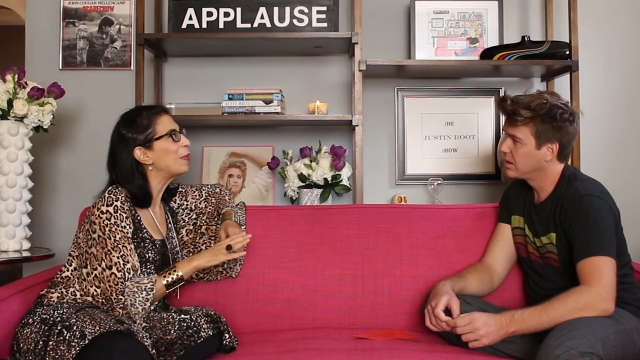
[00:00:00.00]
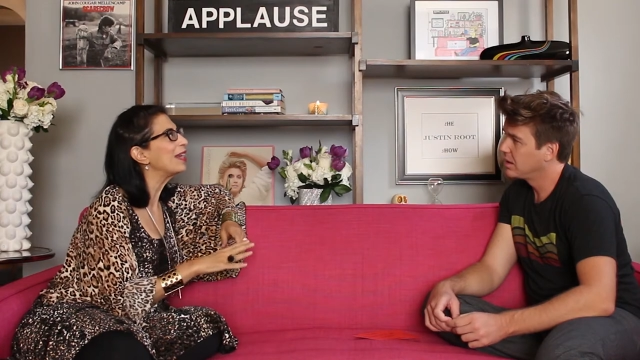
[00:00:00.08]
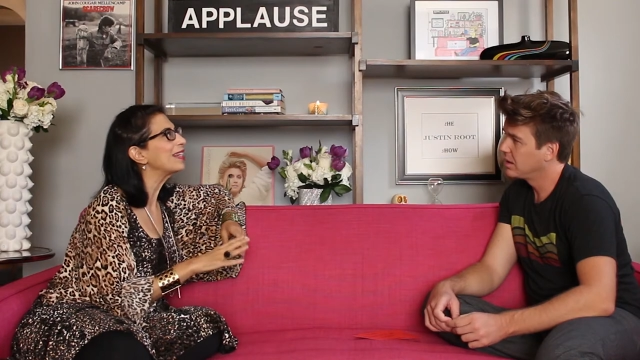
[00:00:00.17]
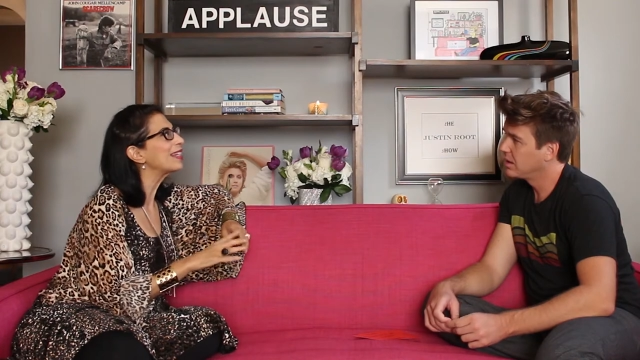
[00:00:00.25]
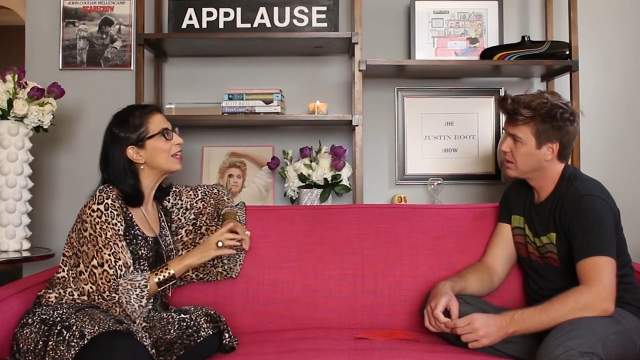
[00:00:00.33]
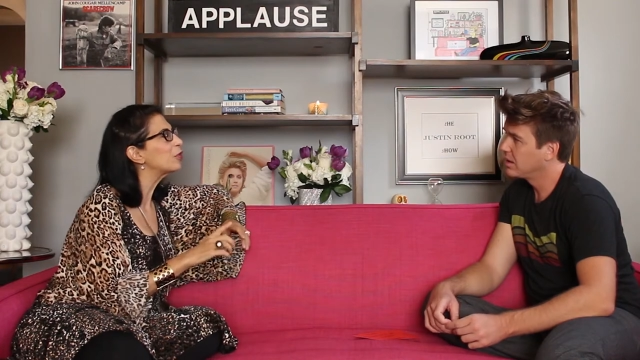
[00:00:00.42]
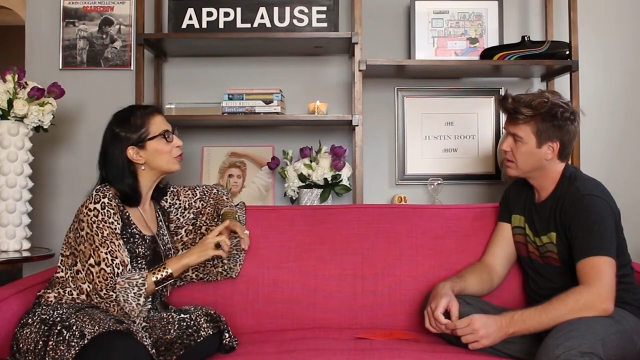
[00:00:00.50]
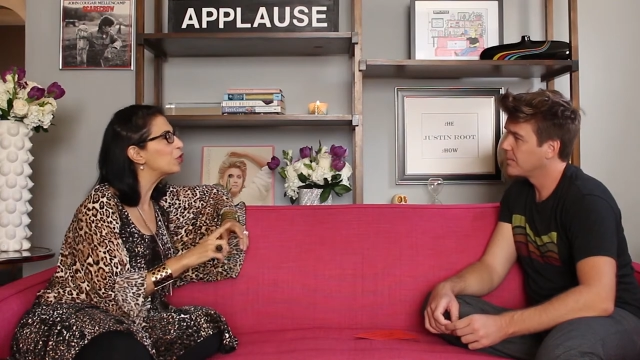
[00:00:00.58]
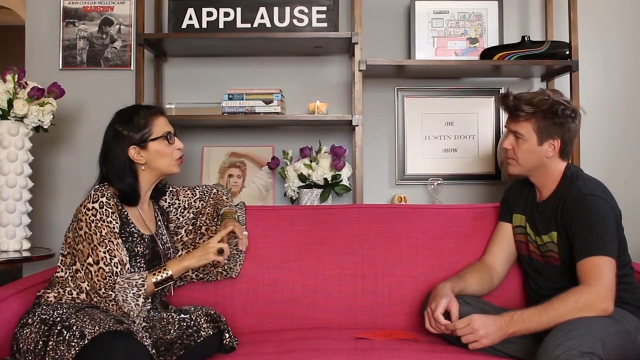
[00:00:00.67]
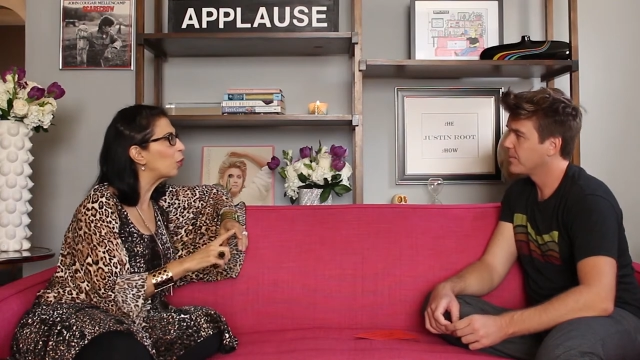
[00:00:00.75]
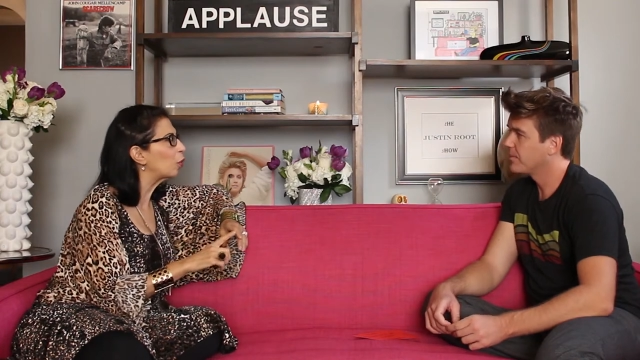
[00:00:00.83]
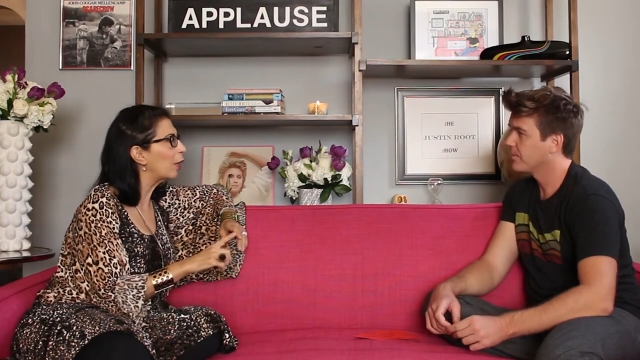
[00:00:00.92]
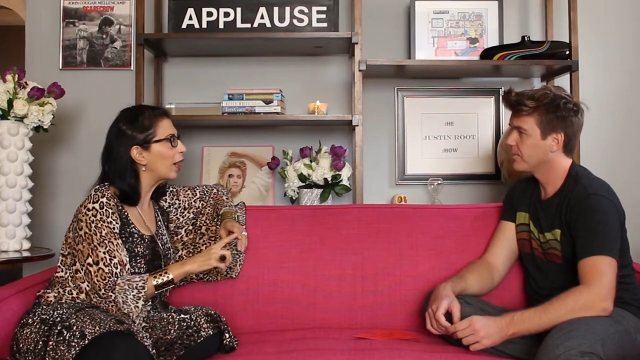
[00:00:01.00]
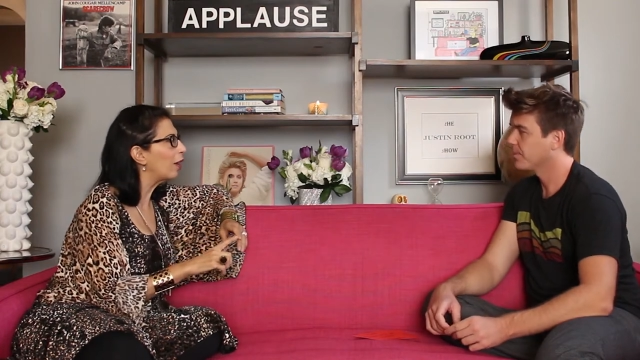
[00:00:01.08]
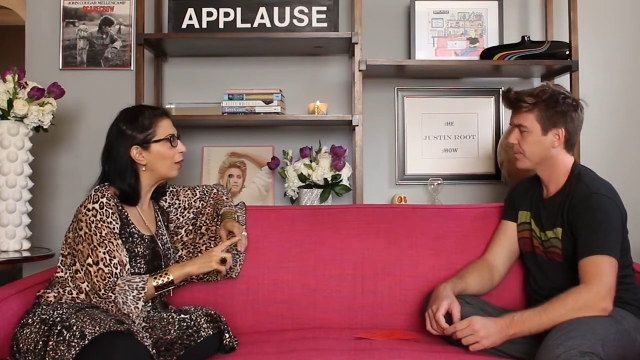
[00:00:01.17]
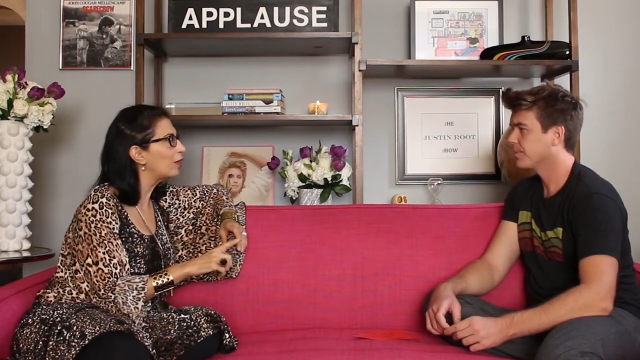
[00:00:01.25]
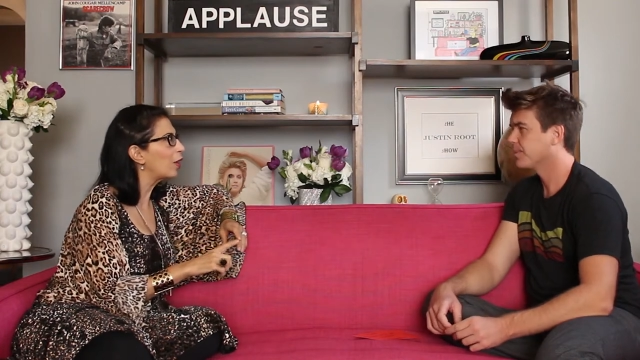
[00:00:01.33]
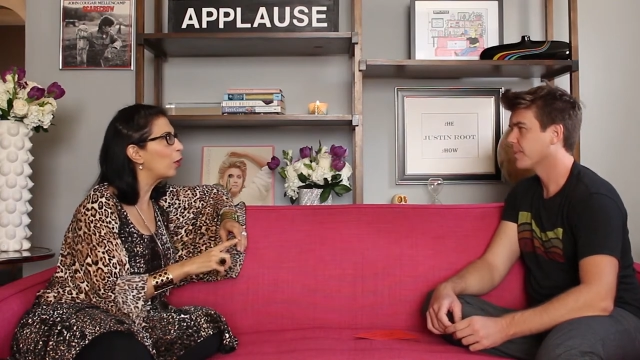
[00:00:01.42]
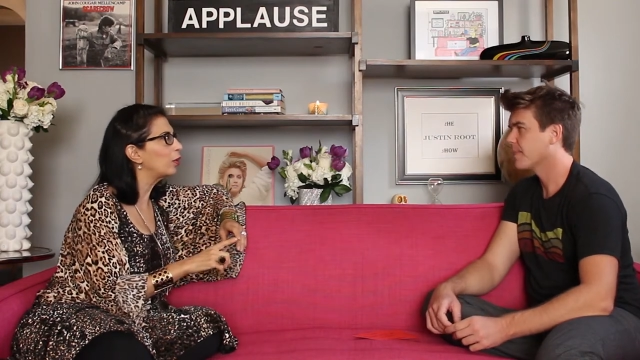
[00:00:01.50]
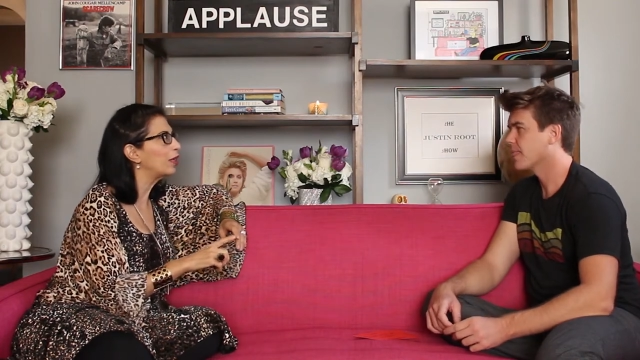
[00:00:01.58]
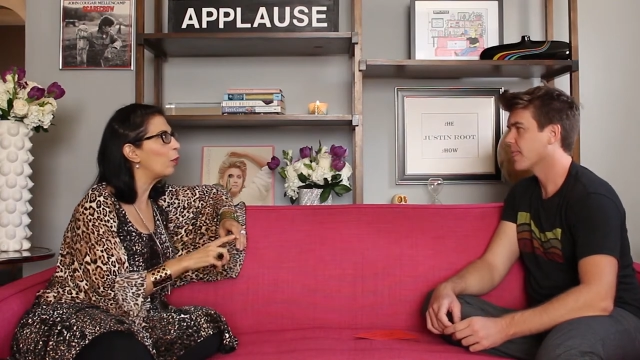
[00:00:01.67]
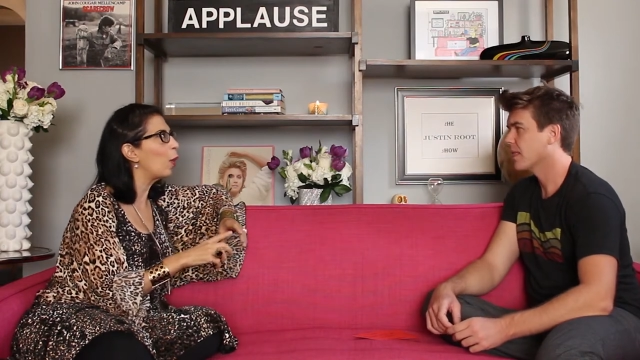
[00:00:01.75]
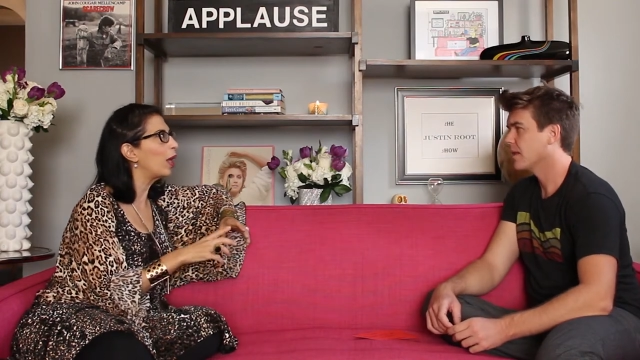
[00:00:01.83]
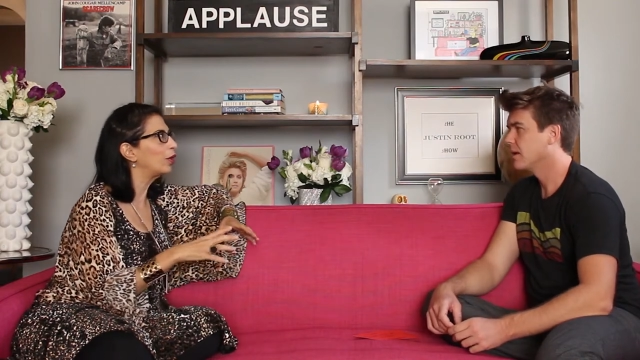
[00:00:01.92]
Speaker 1: appendix cancer is so rare. The
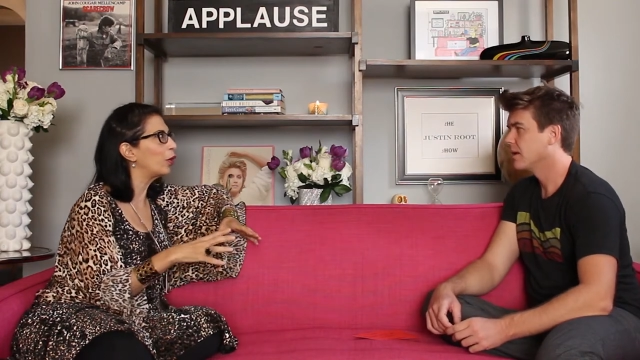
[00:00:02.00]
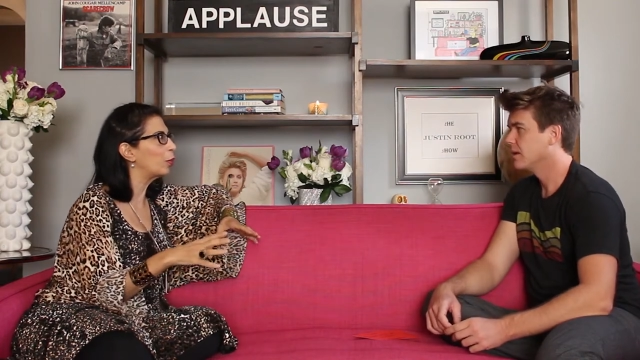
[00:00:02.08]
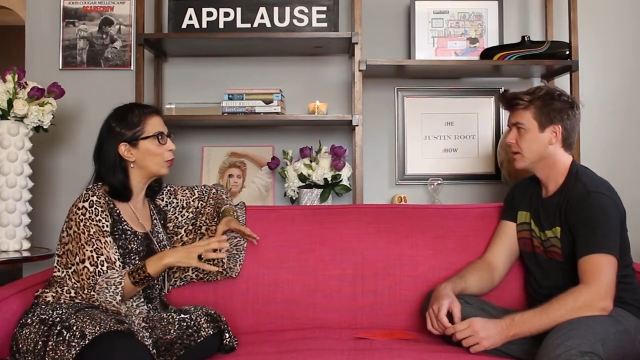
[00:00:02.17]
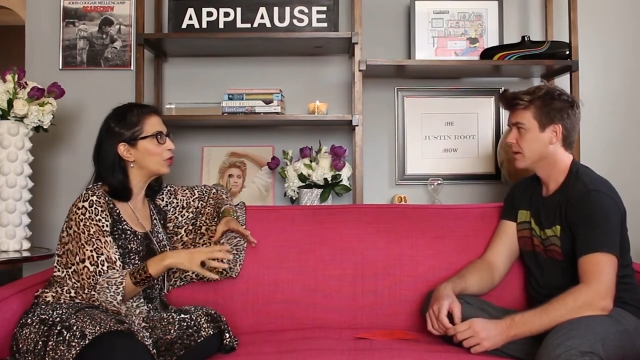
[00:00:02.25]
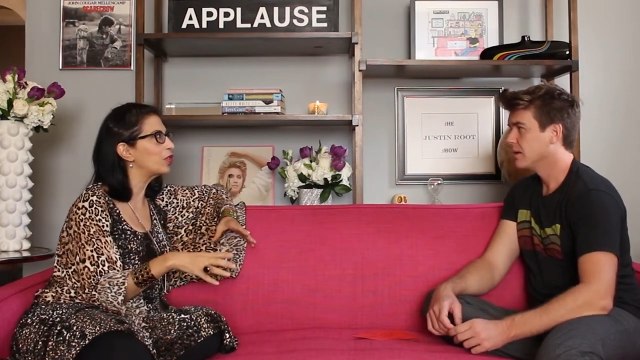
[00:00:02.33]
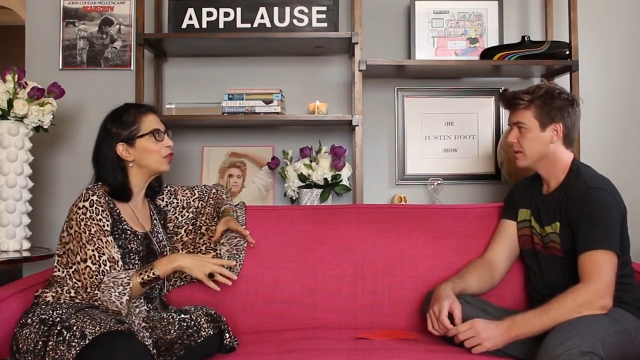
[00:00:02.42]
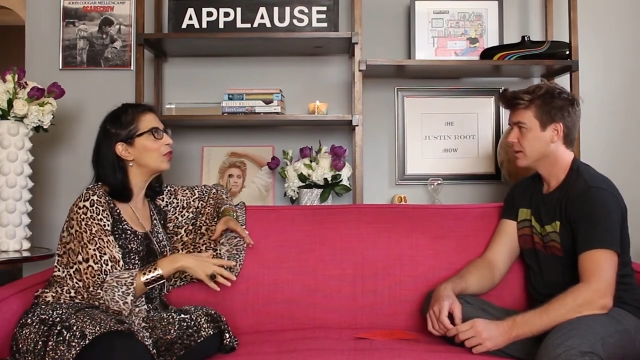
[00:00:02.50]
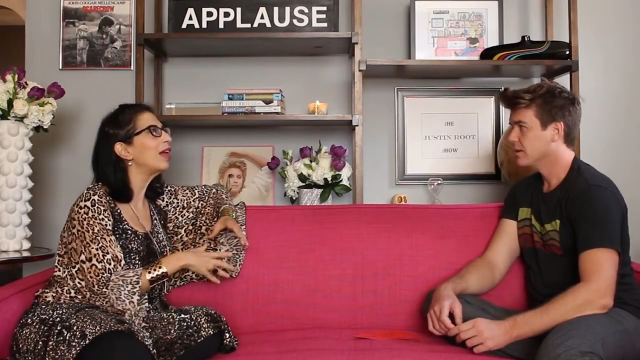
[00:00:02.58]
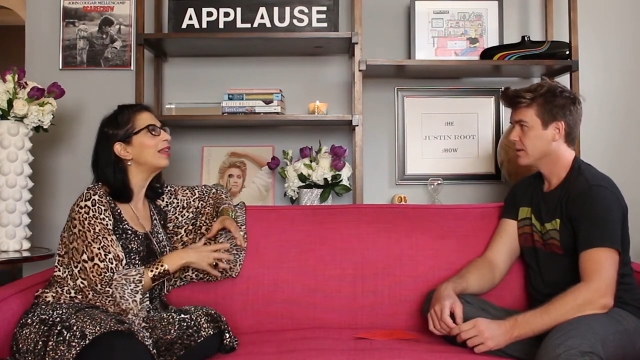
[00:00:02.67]
only well-known person, you know